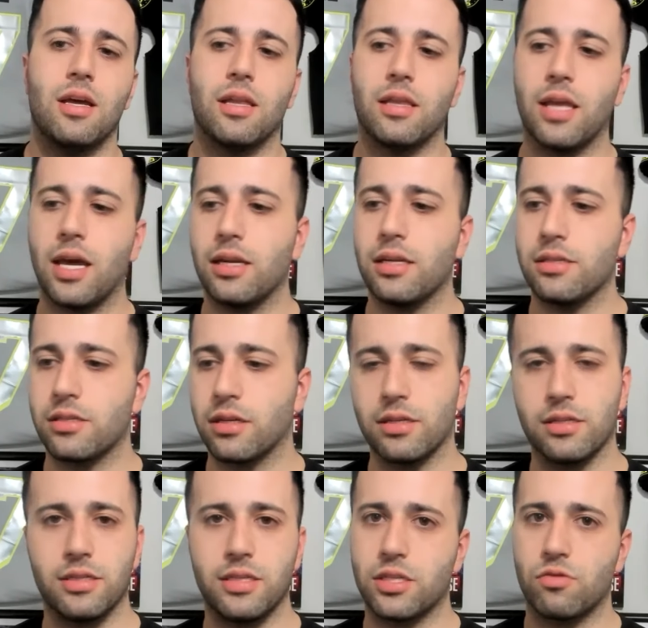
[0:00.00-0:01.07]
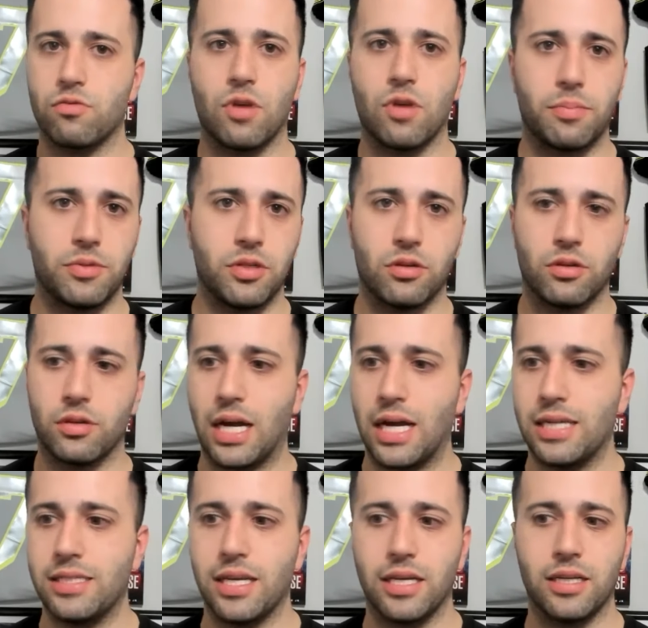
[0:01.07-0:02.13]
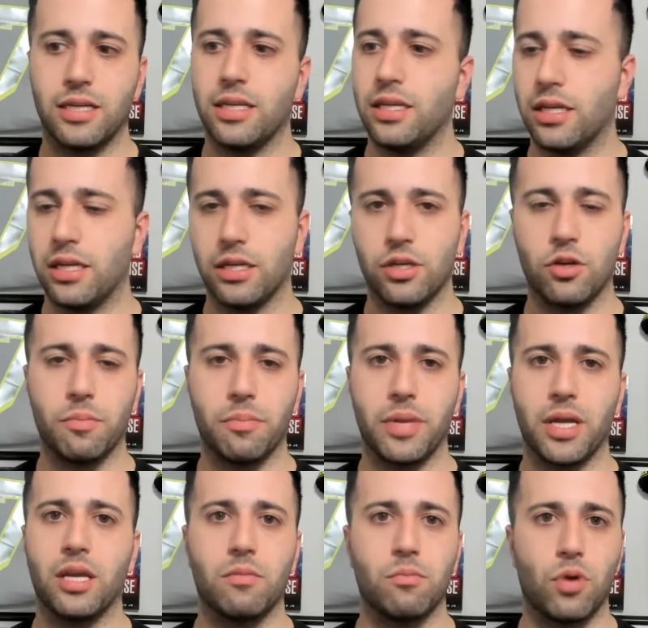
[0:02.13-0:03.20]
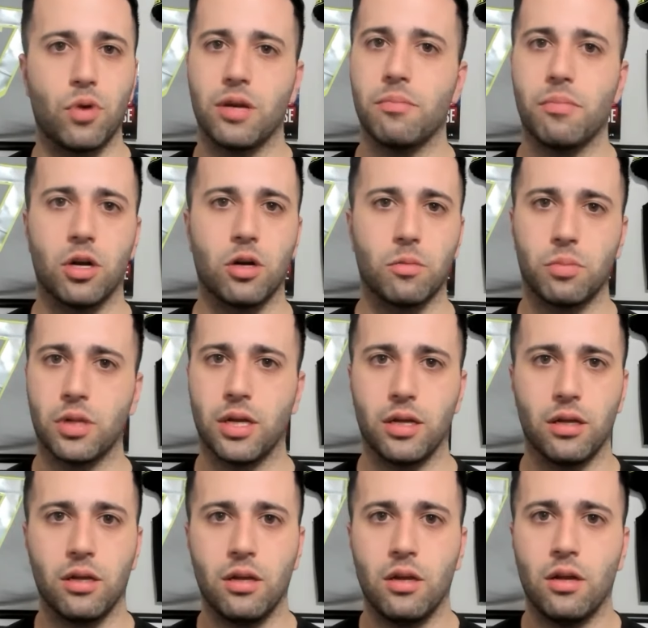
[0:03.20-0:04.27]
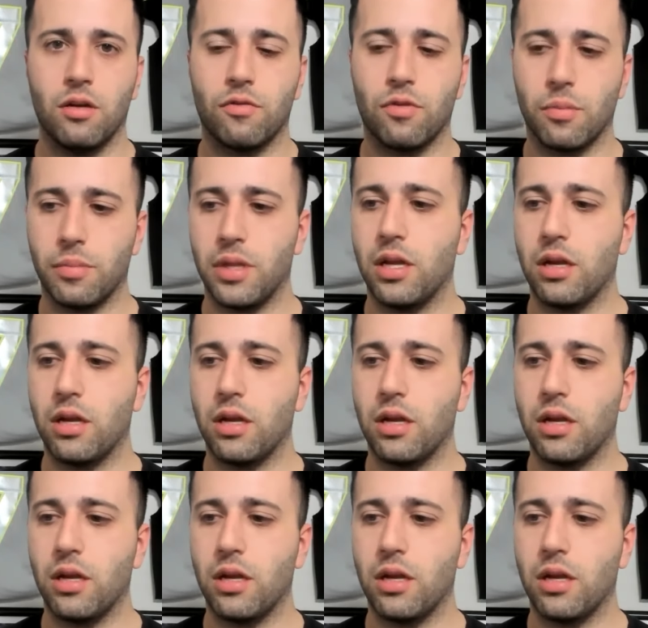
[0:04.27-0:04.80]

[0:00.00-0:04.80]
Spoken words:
that is going to disrupt your identity in your main bread and butter play. From